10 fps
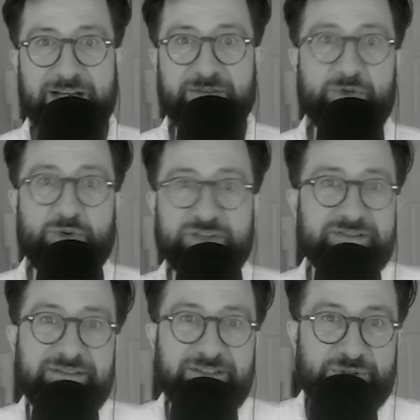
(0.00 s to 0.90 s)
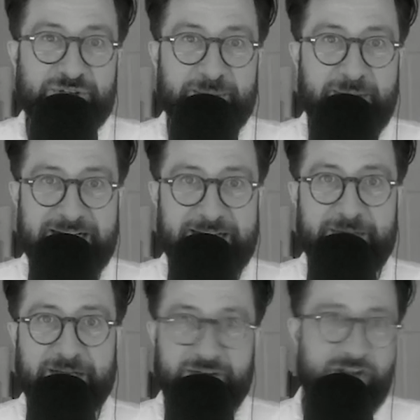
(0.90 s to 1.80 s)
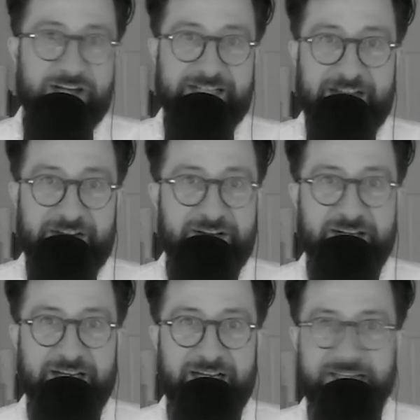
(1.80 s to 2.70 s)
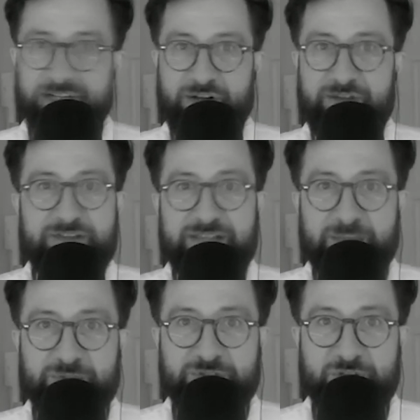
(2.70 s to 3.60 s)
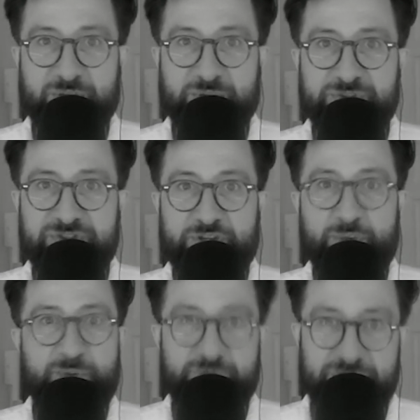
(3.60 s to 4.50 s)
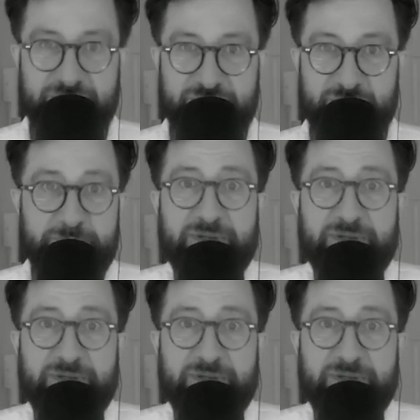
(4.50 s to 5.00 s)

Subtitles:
And of course, during the pandemic lockdown, everything was closed. No one was on the street.